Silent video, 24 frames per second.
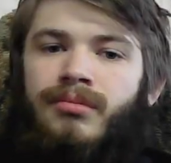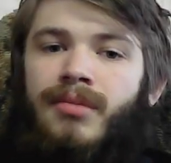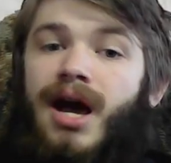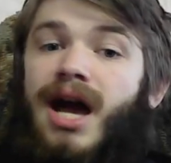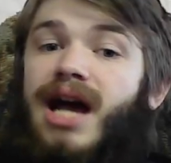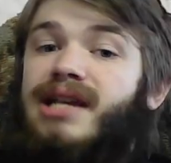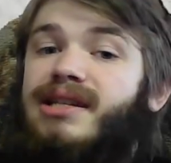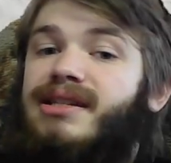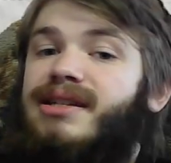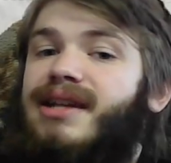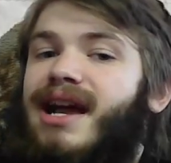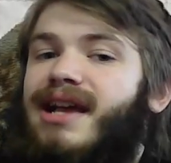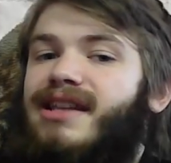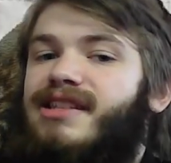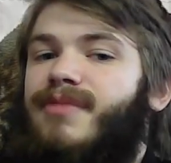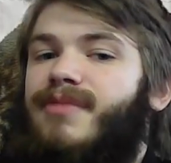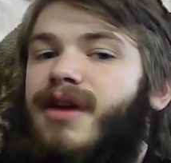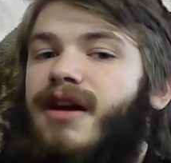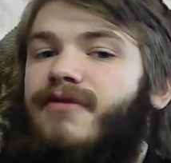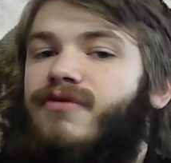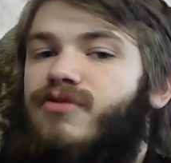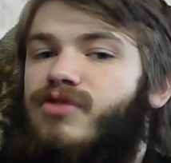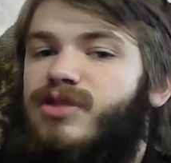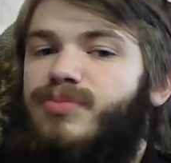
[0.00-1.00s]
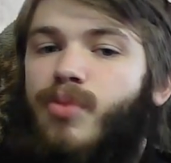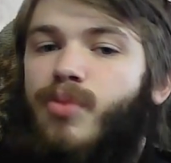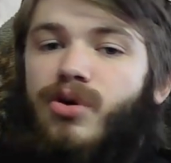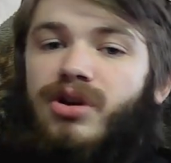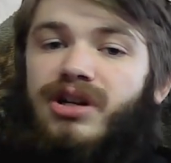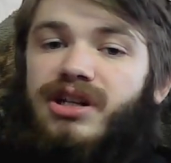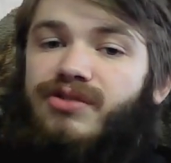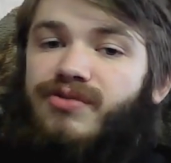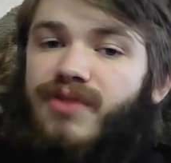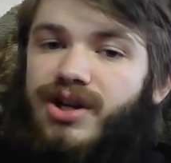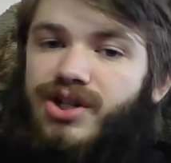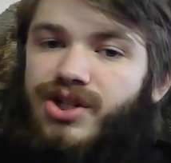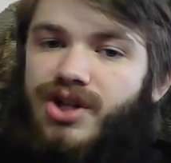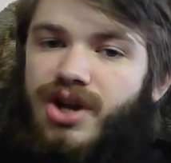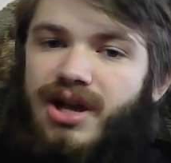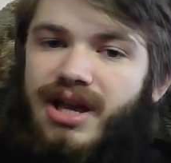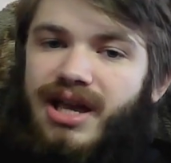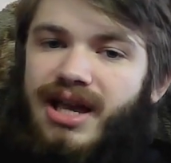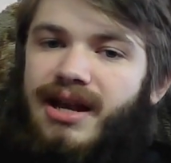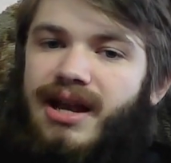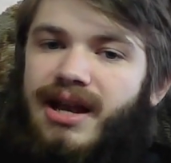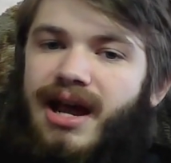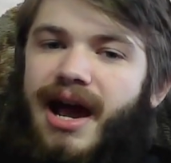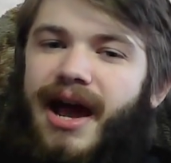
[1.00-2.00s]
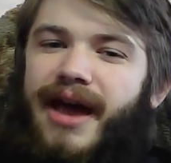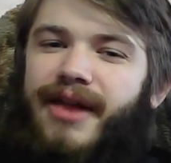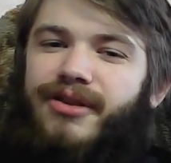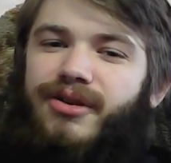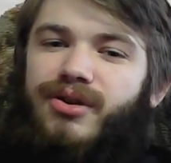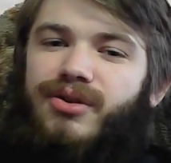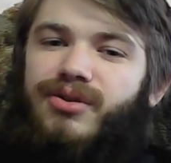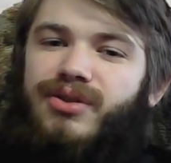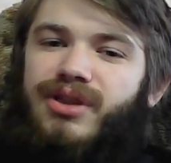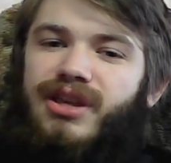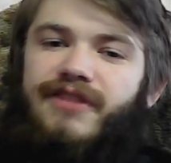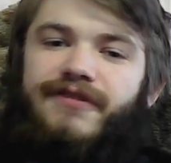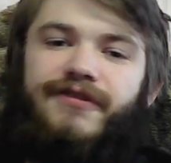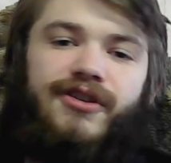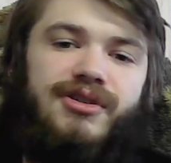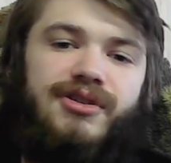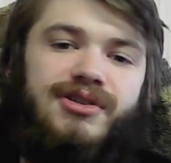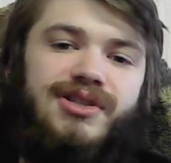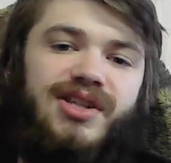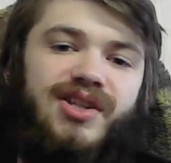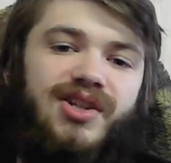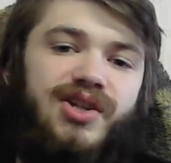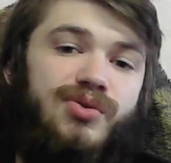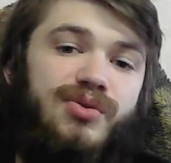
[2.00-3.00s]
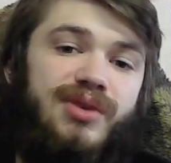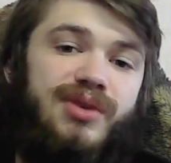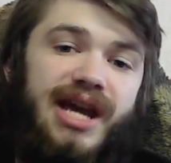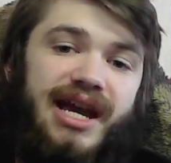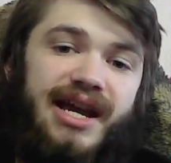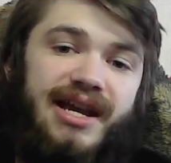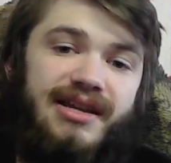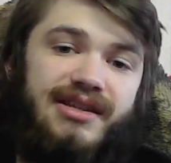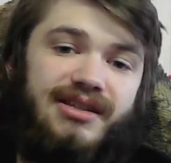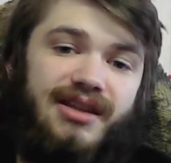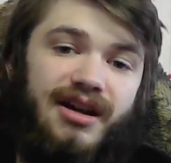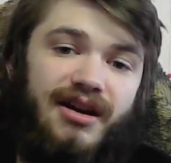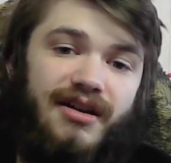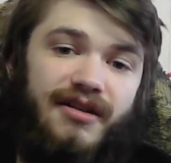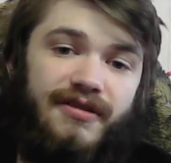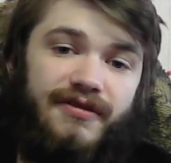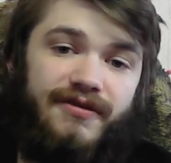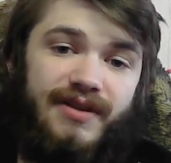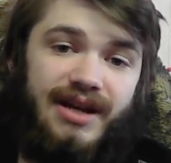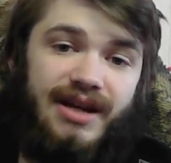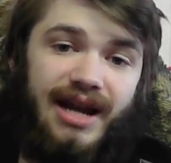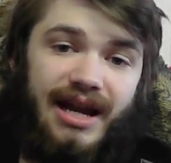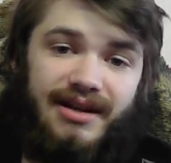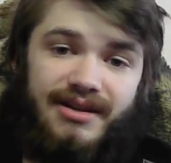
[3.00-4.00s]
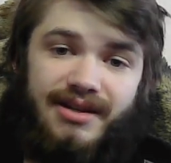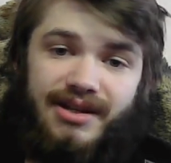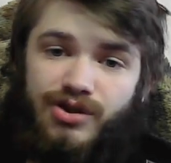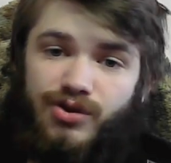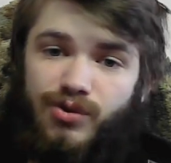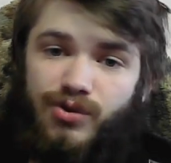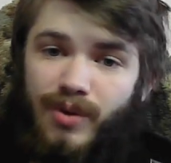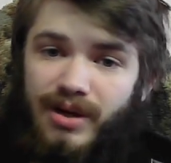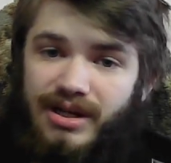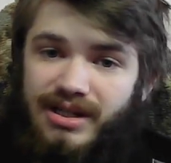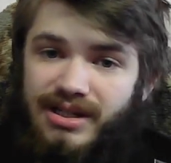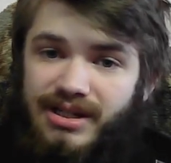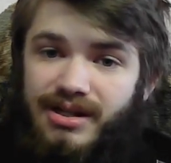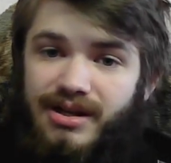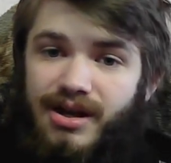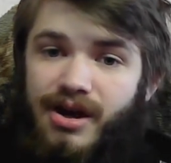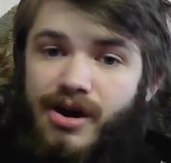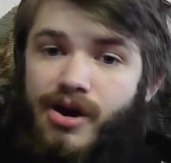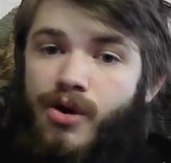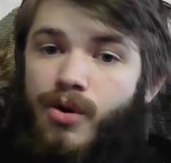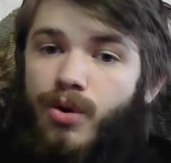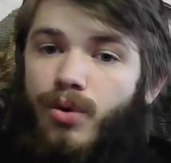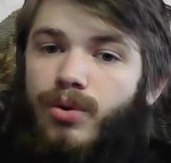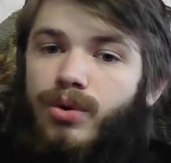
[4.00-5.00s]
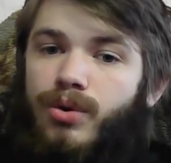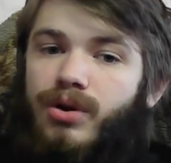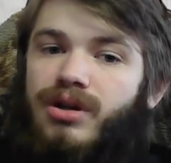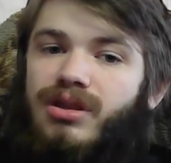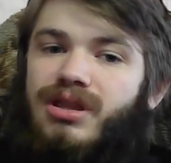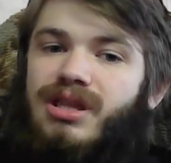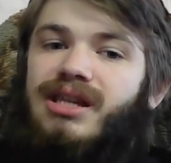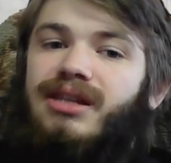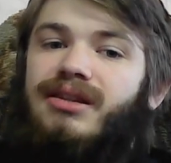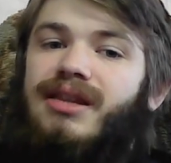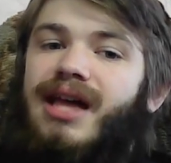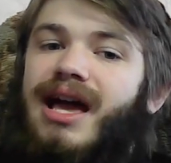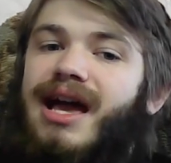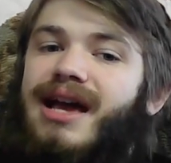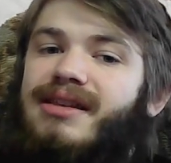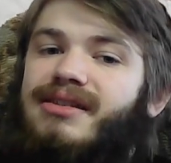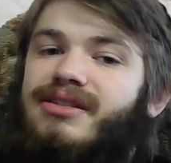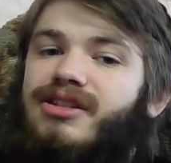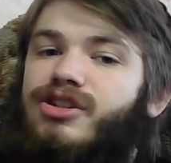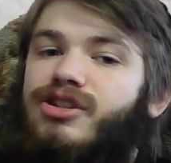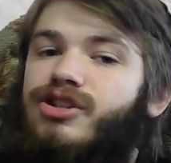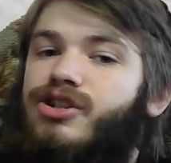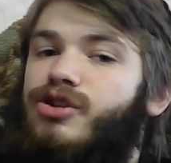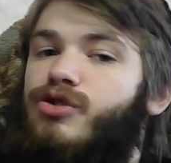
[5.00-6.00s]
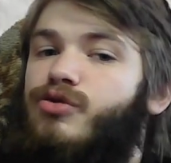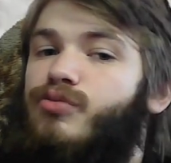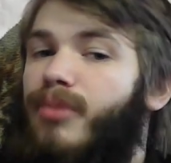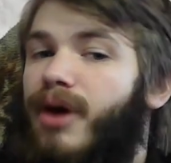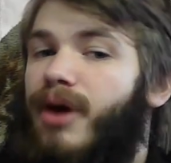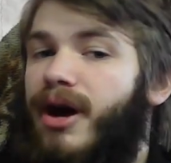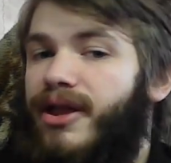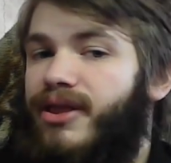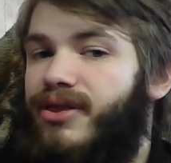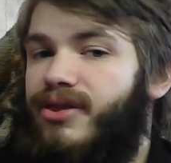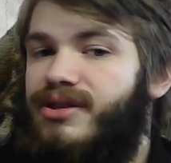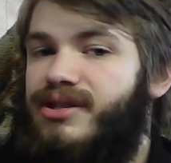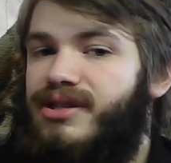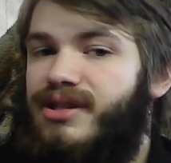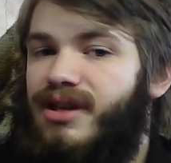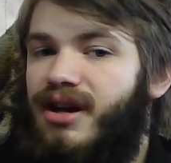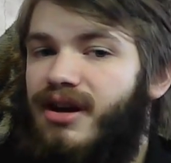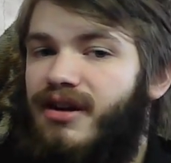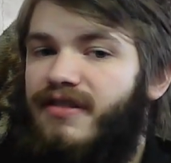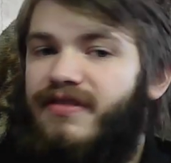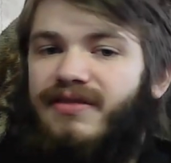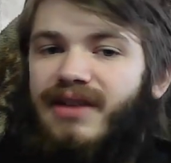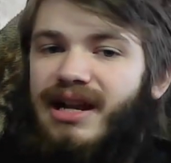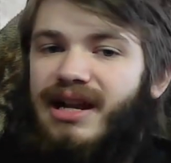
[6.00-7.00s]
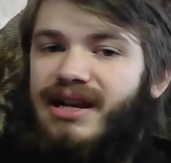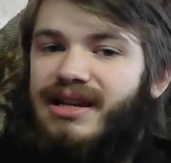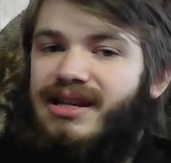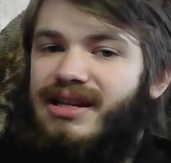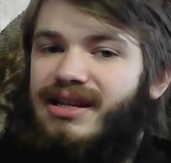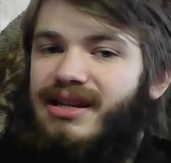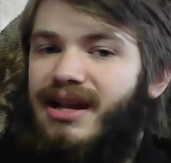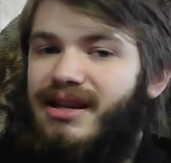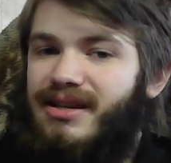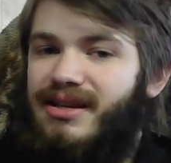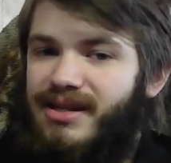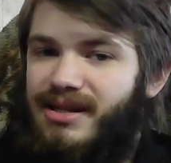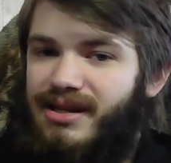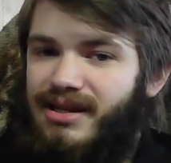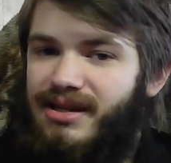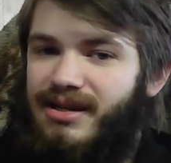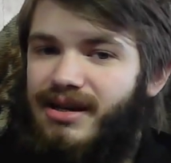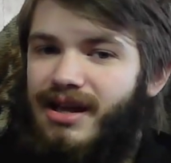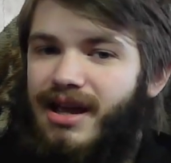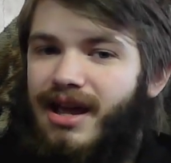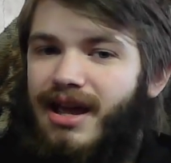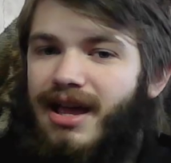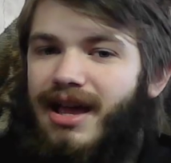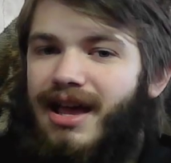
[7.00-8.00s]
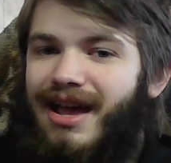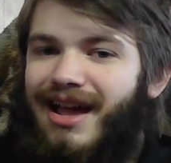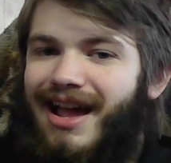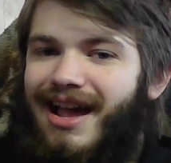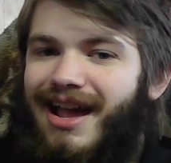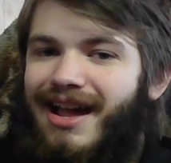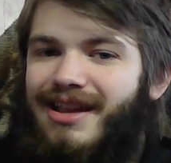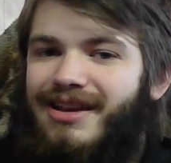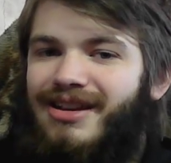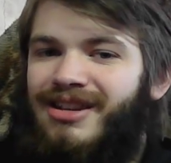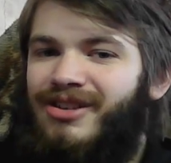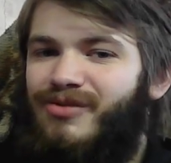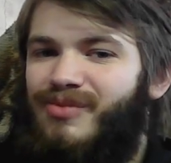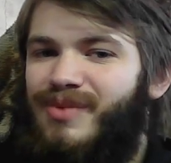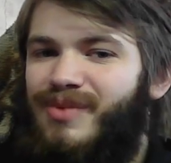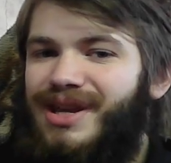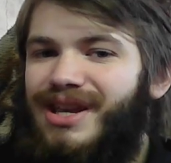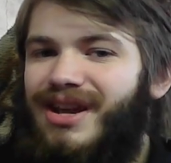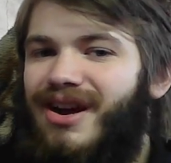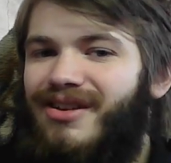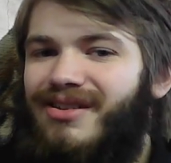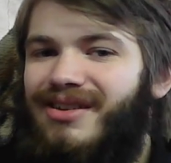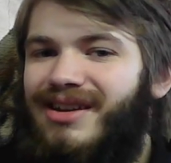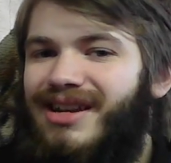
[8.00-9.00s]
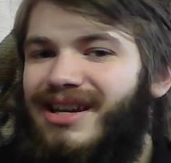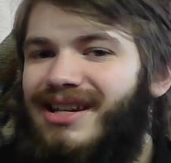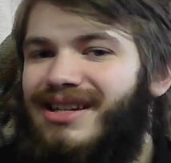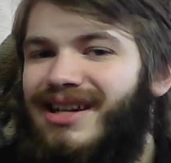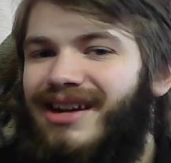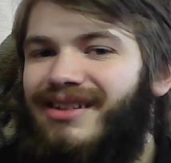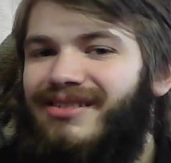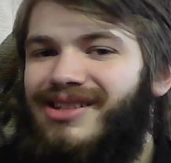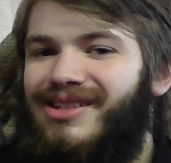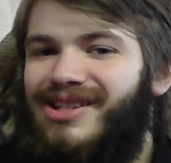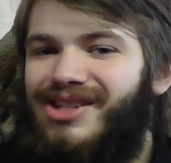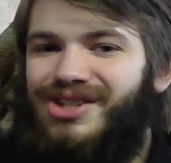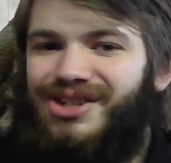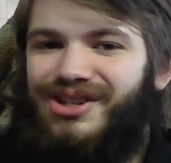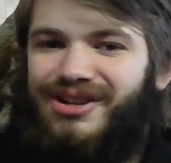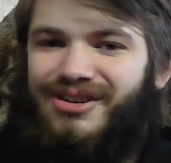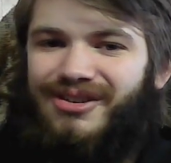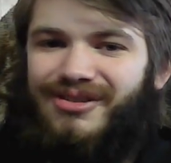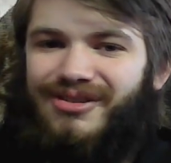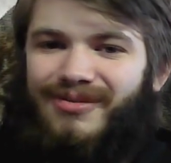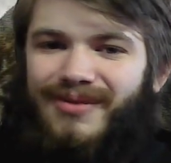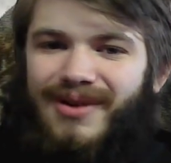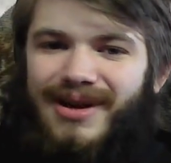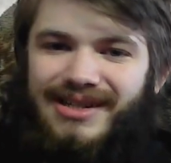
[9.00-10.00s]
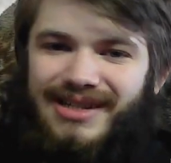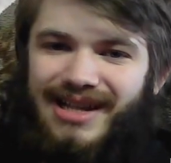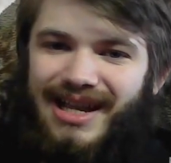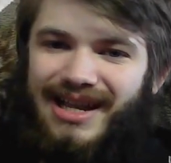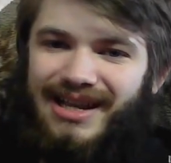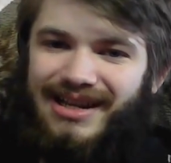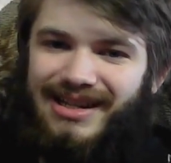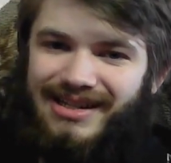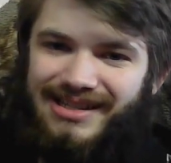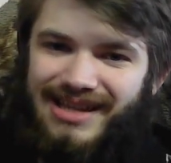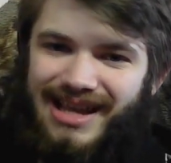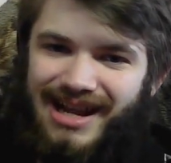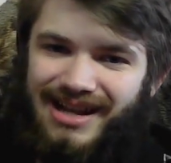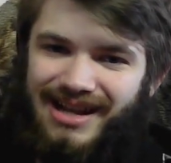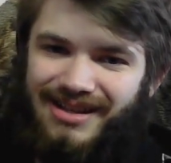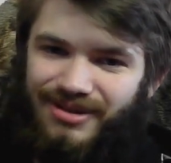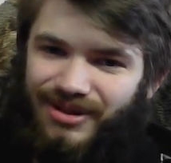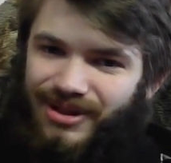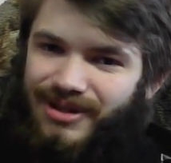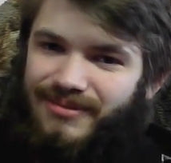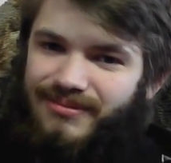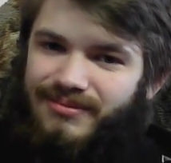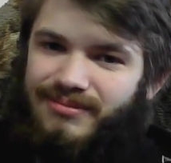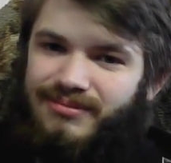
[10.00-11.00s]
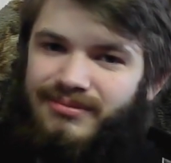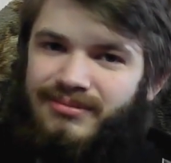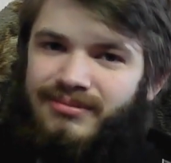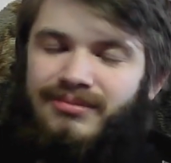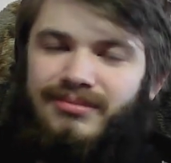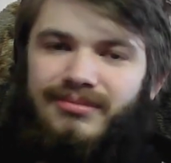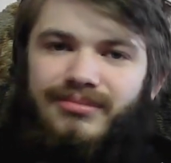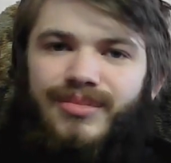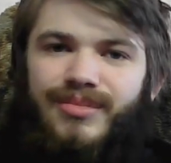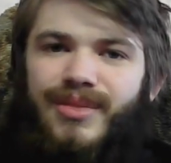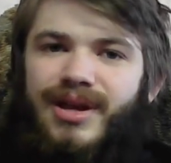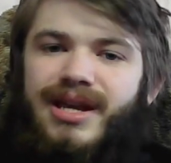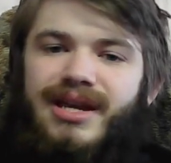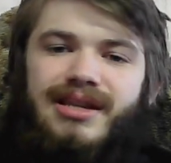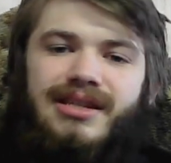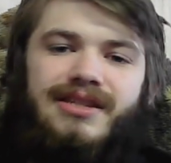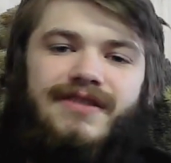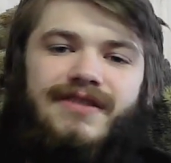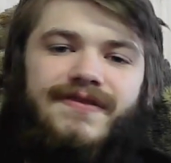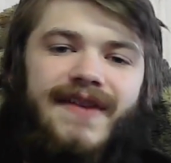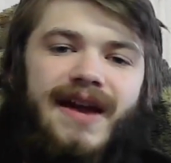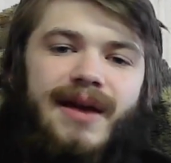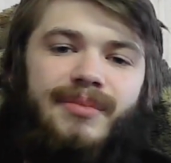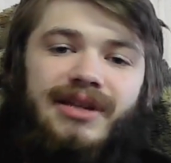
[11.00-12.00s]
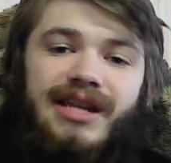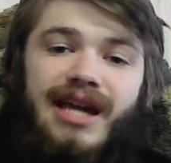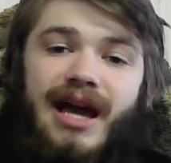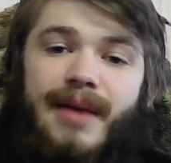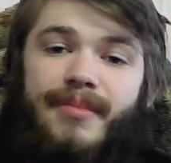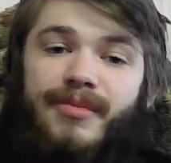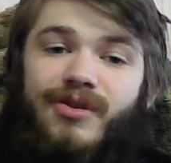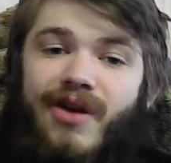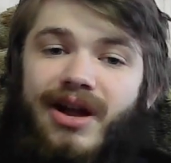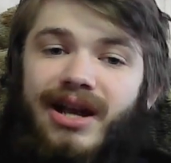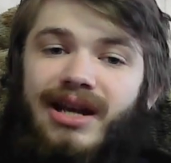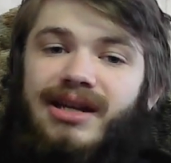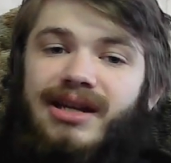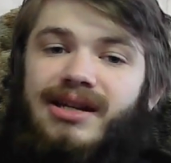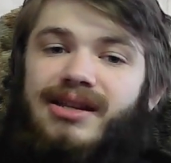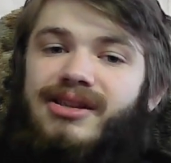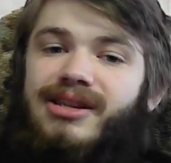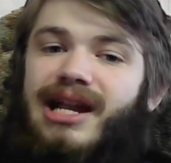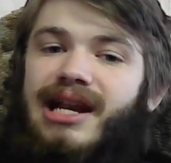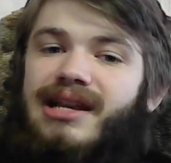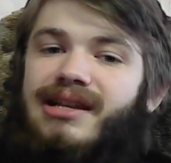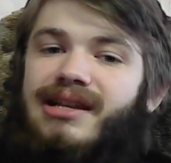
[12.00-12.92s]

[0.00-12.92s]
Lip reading: Isaac Asimov was born in Russia in either the first 2 days of 1920 or the last 2 months of 1919, and we aren't entirely sure what date exactly. His family emigrated to the United